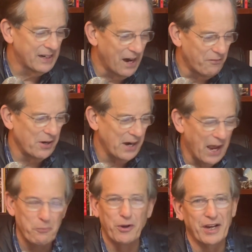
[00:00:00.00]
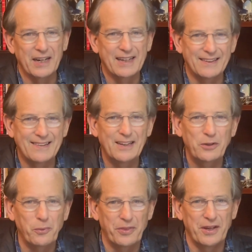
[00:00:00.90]
cover, and we're going to
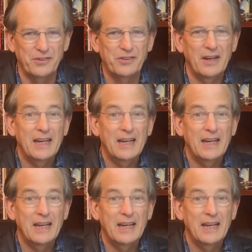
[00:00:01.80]
continue with this